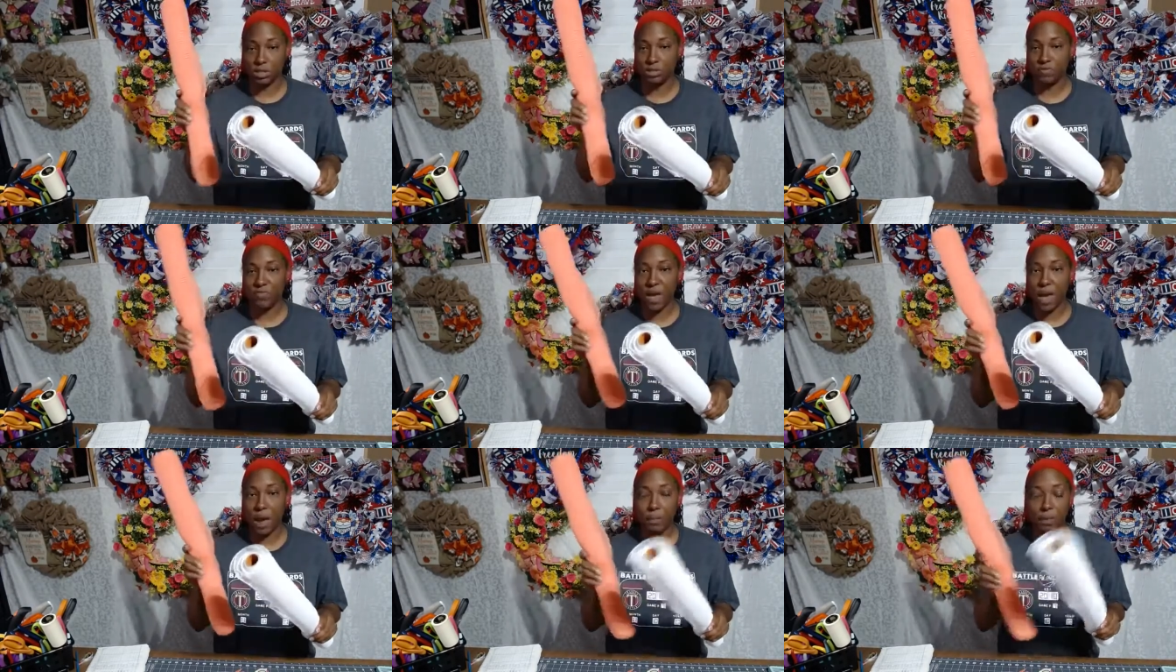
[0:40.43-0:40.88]

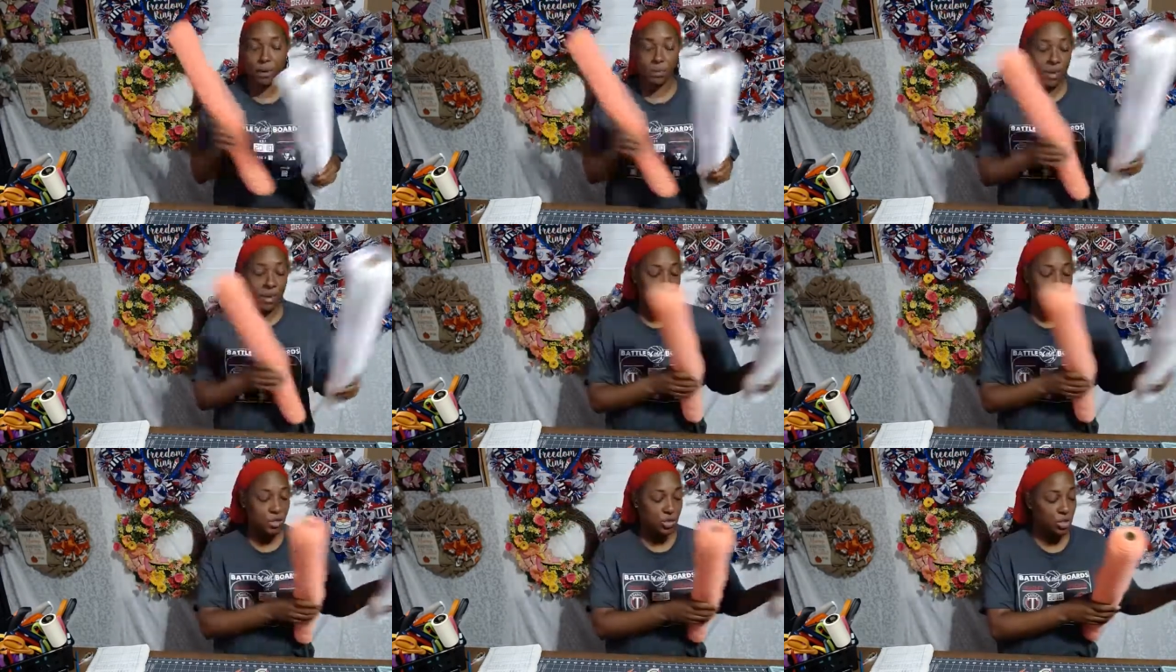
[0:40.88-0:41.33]
fabric
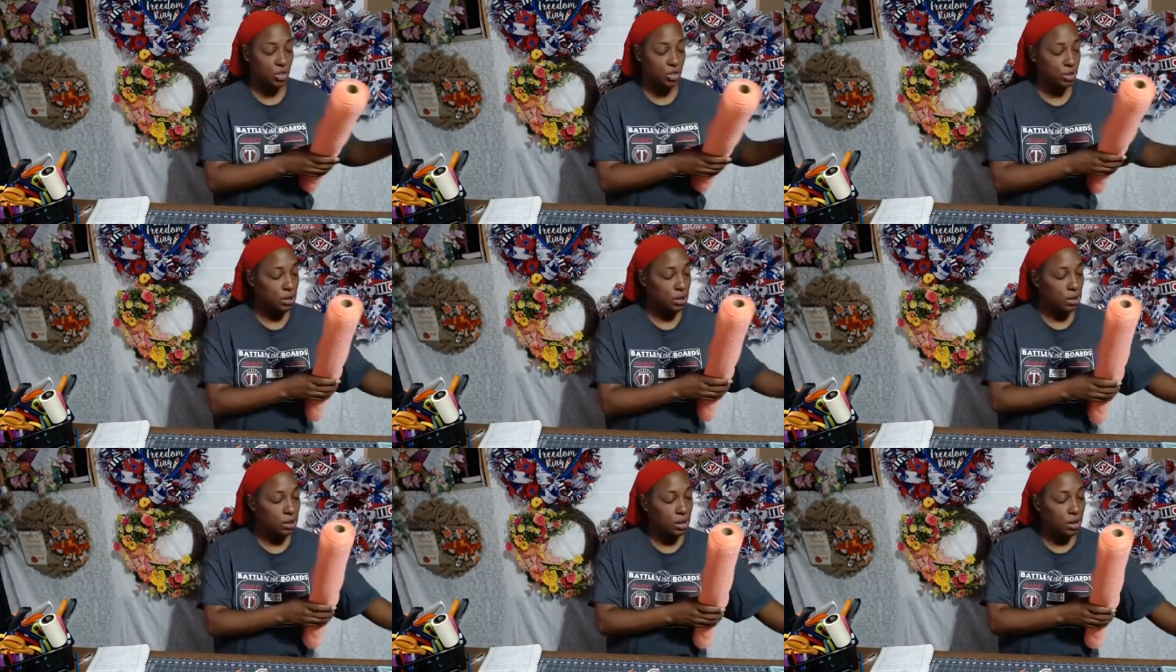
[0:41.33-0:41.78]
mesh.
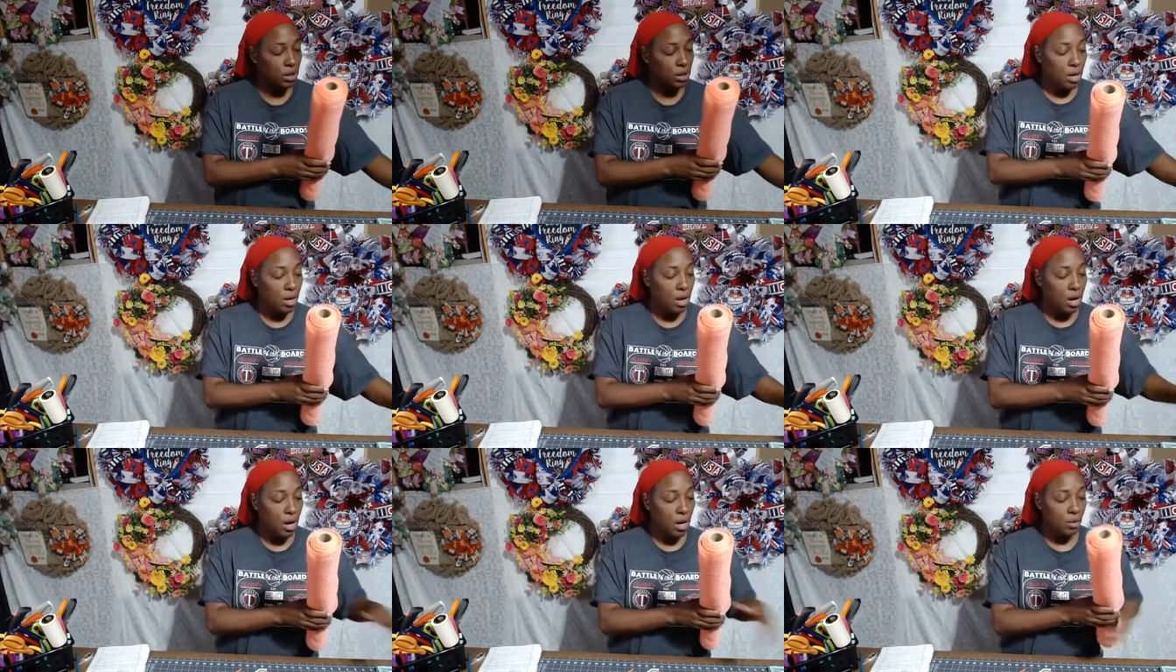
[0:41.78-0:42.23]

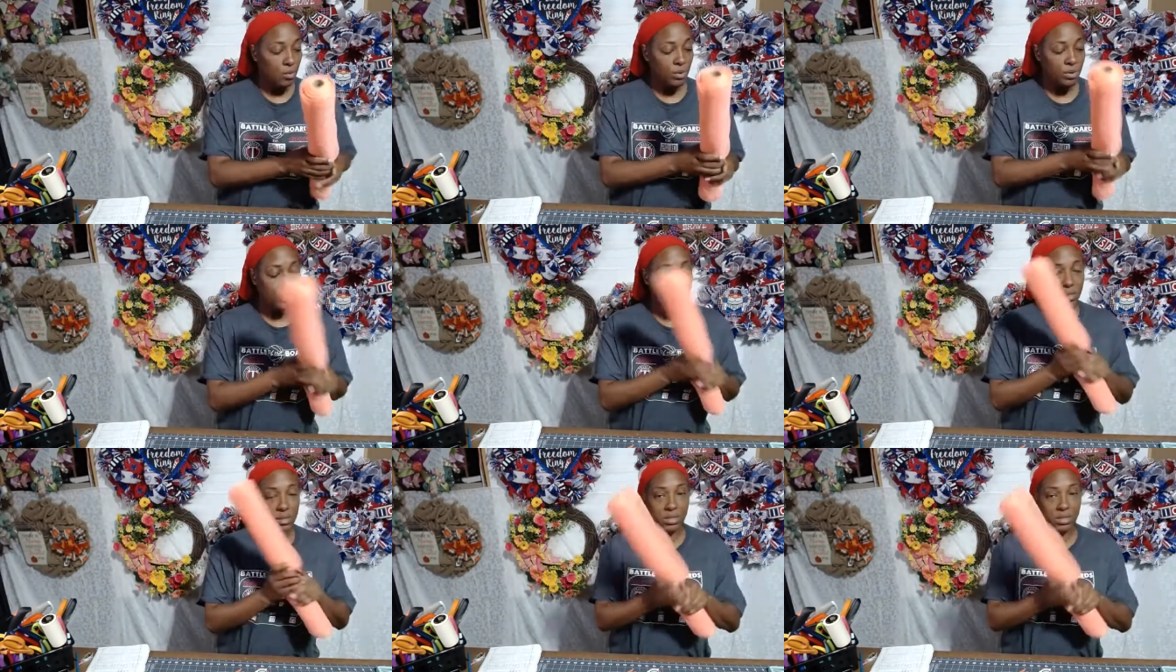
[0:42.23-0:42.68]

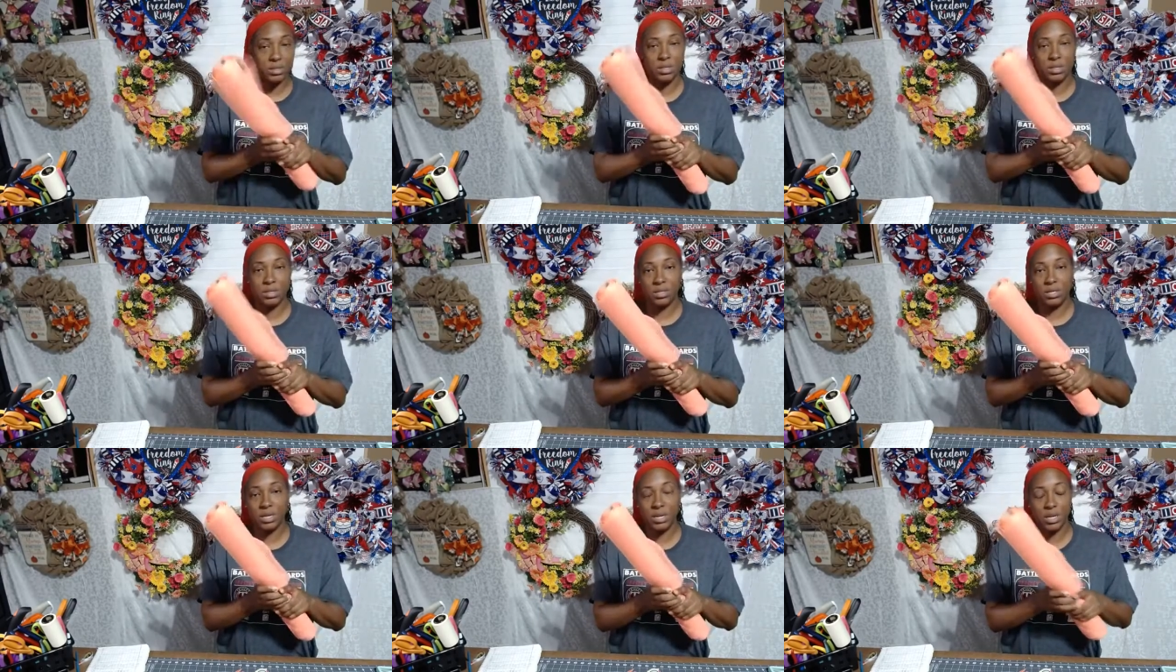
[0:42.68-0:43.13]
We did these
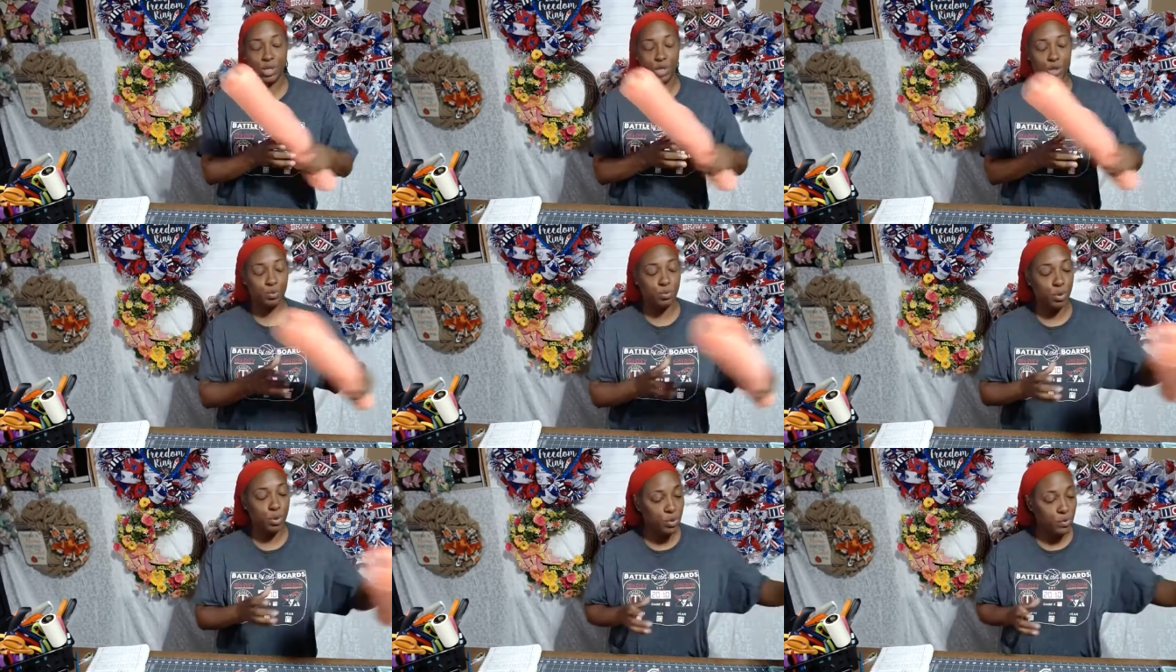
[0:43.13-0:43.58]

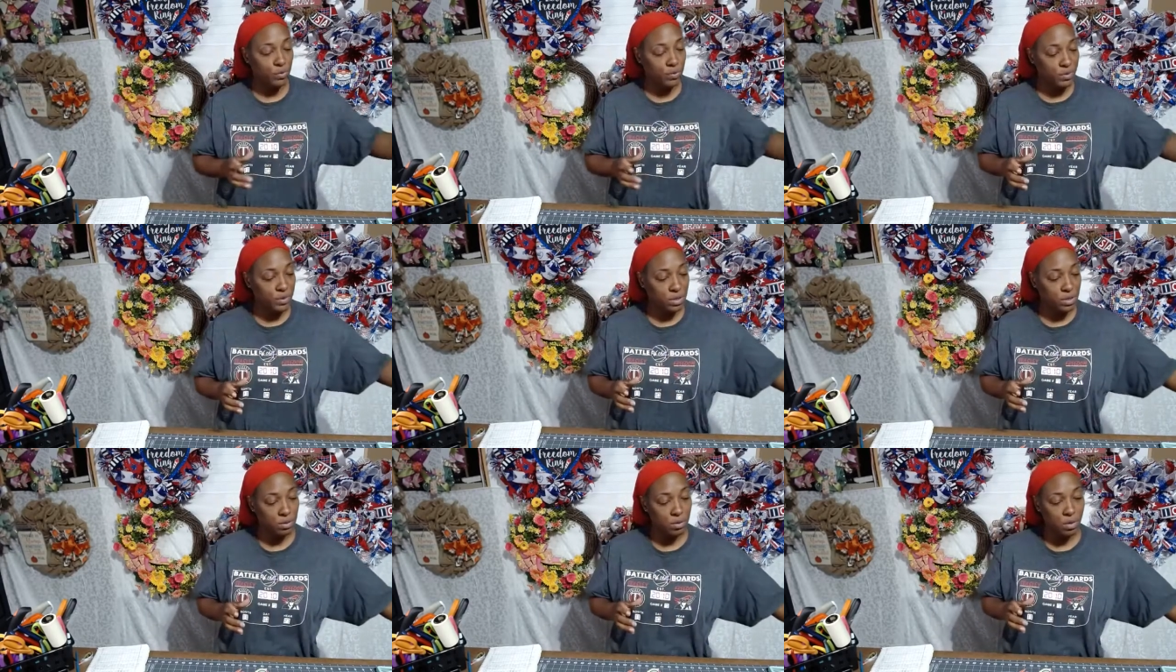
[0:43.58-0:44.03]
10-inch
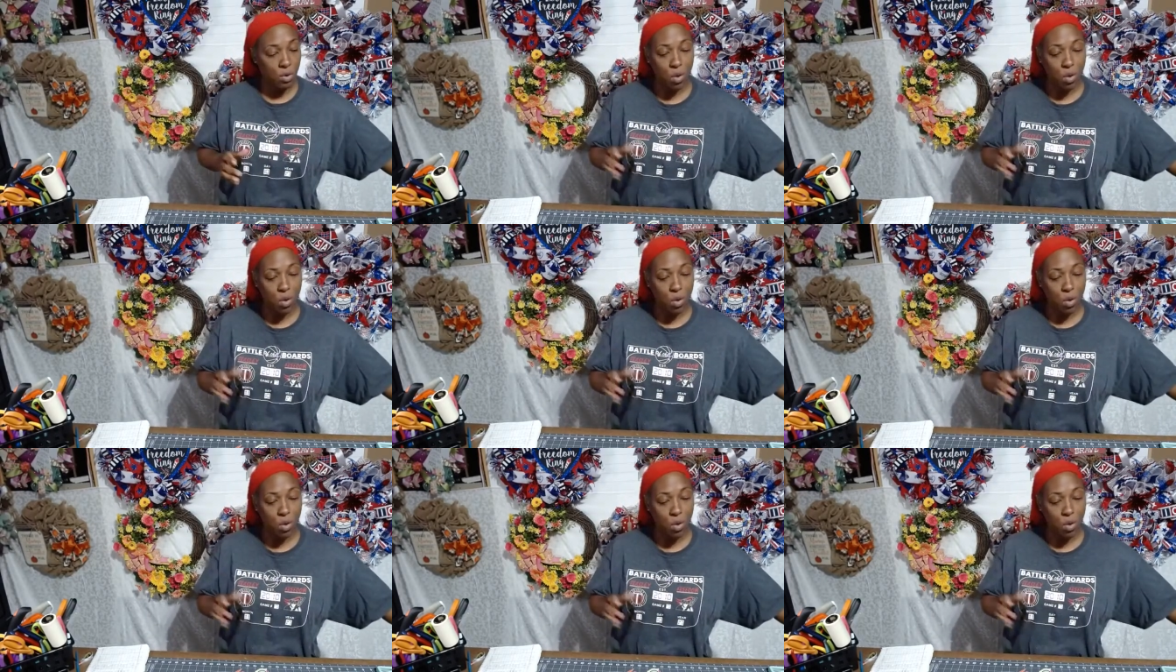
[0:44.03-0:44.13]
poofs